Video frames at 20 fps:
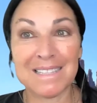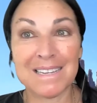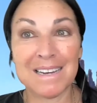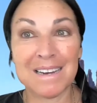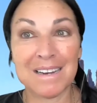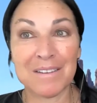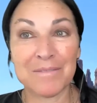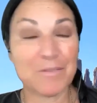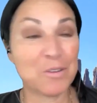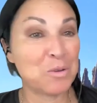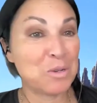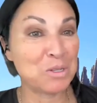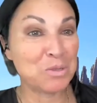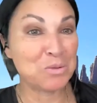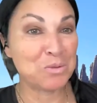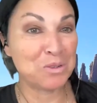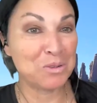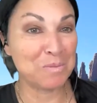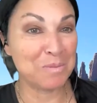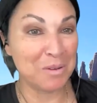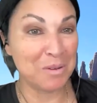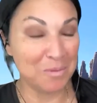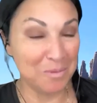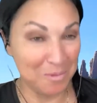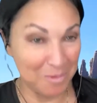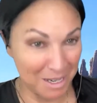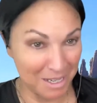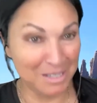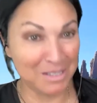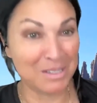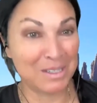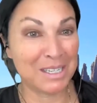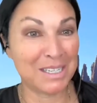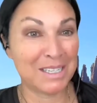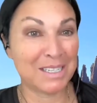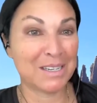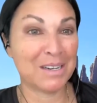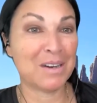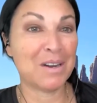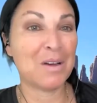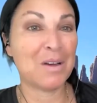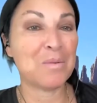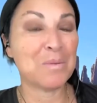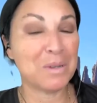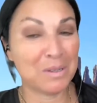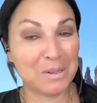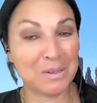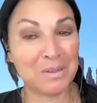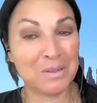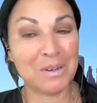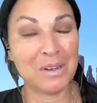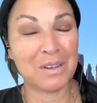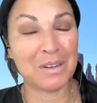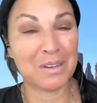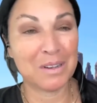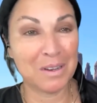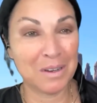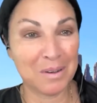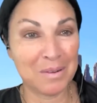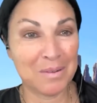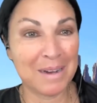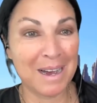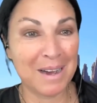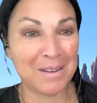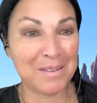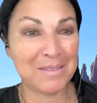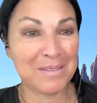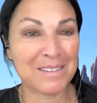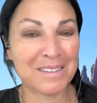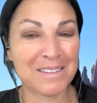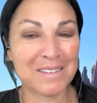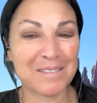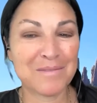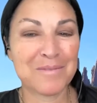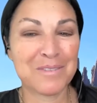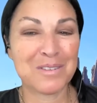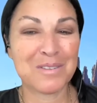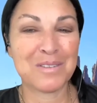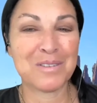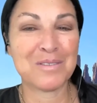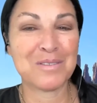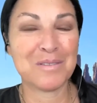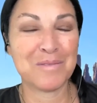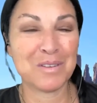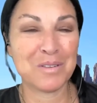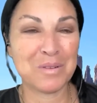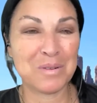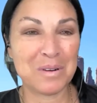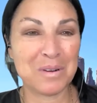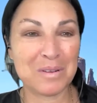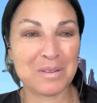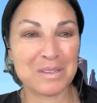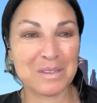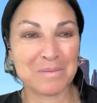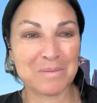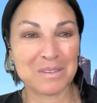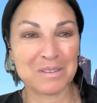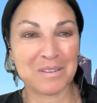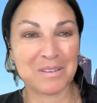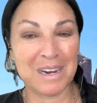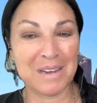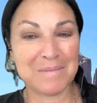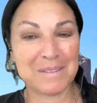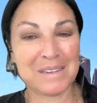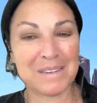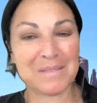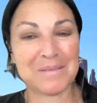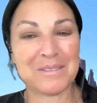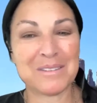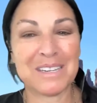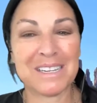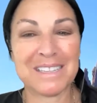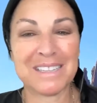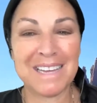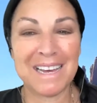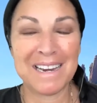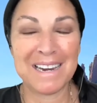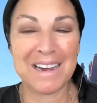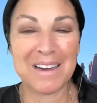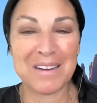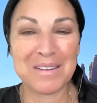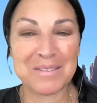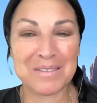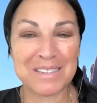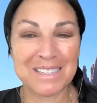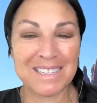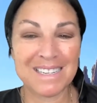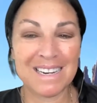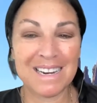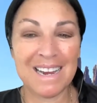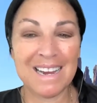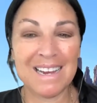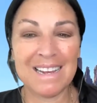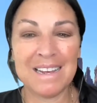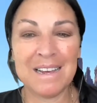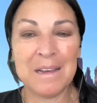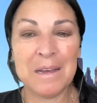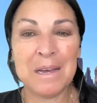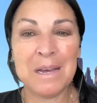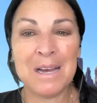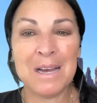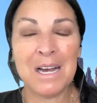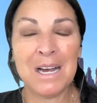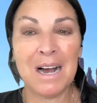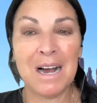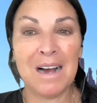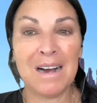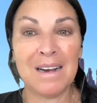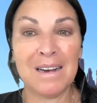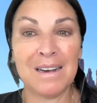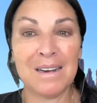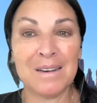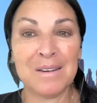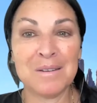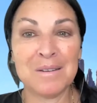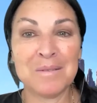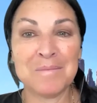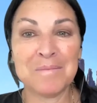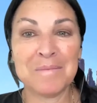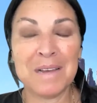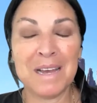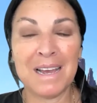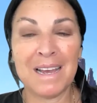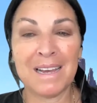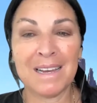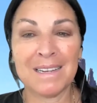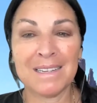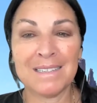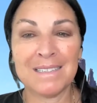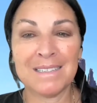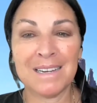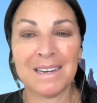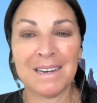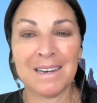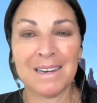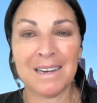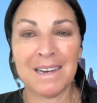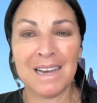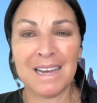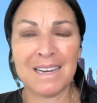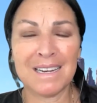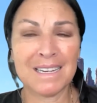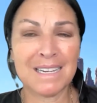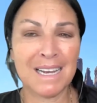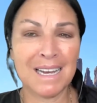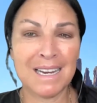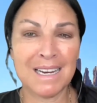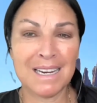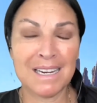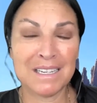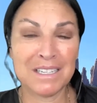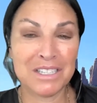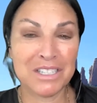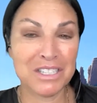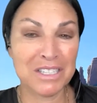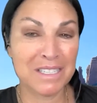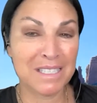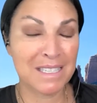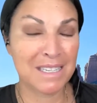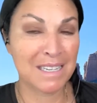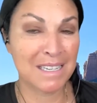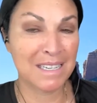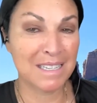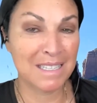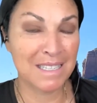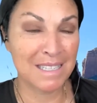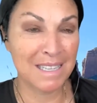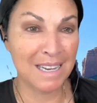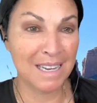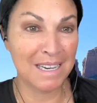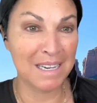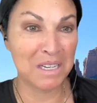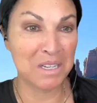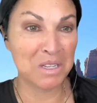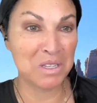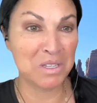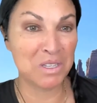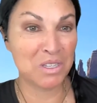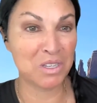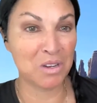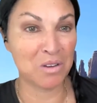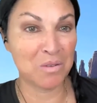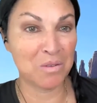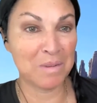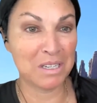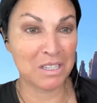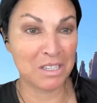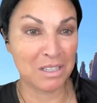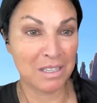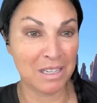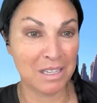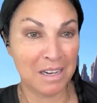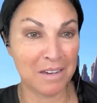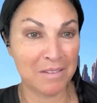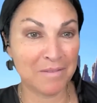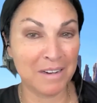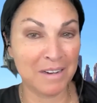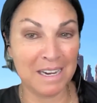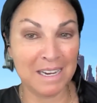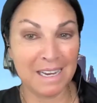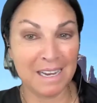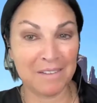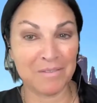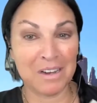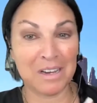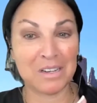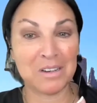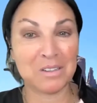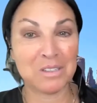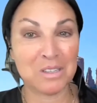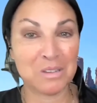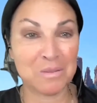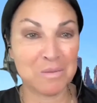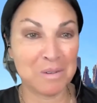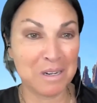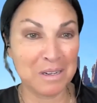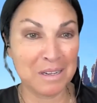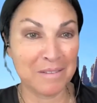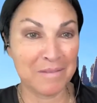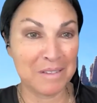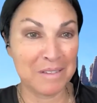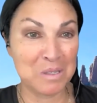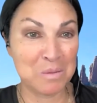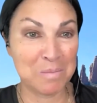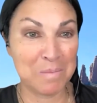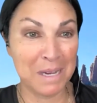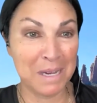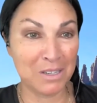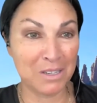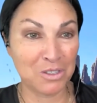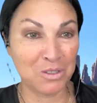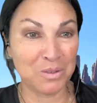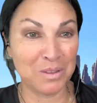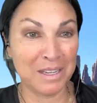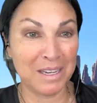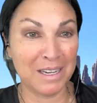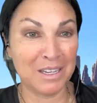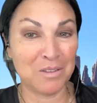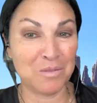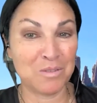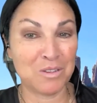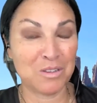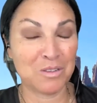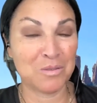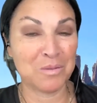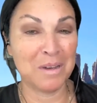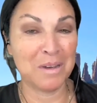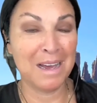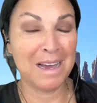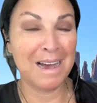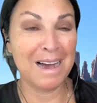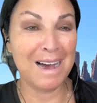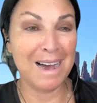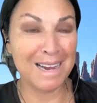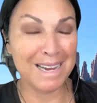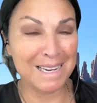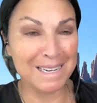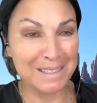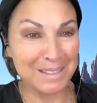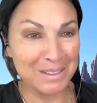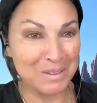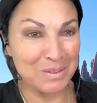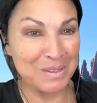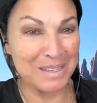focus group registration will go out for those of you who are subscribed. I will get that out today. And again, just sending so much love. I also want to give a special thank you to, I had a little